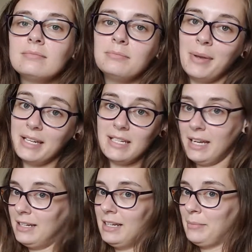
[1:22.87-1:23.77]

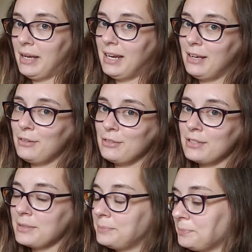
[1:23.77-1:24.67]
maintaining my
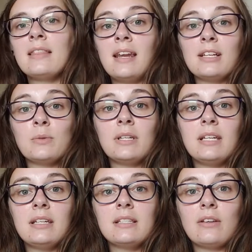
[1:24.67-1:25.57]
nails. The next one
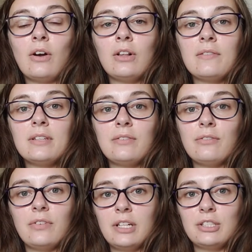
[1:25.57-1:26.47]
is all of the
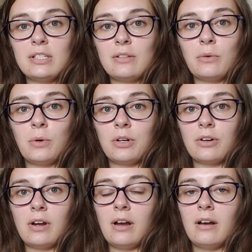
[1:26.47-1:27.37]
different finishes in
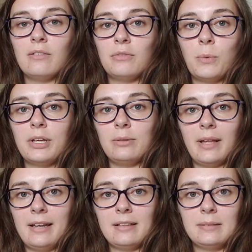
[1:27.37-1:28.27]
order of what you
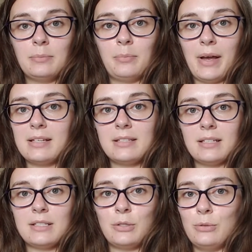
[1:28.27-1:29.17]
like best
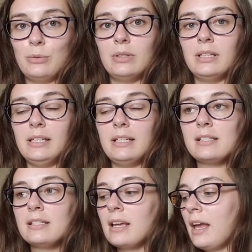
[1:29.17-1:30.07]
to
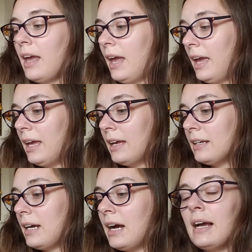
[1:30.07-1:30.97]
least.
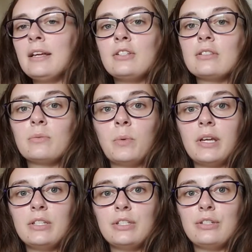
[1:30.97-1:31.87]
And I just
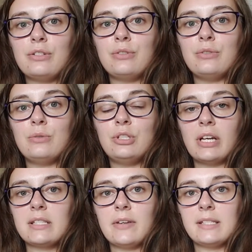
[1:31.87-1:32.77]
went to
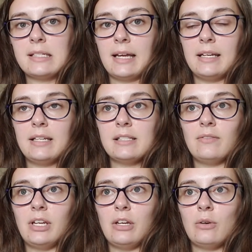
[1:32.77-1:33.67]
Jess Face 90's
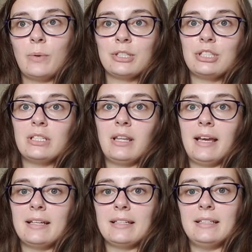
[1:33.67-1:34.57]
video where she did
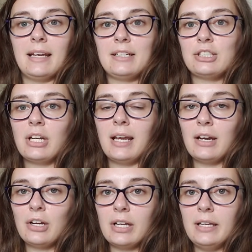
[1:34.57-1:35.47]
like
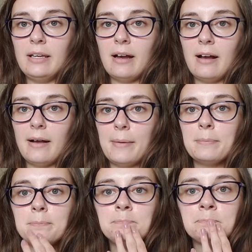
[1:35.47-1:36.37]
dictionary,
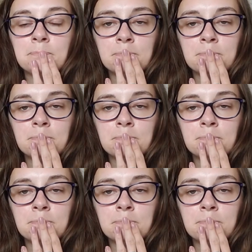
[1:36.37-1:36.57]
um,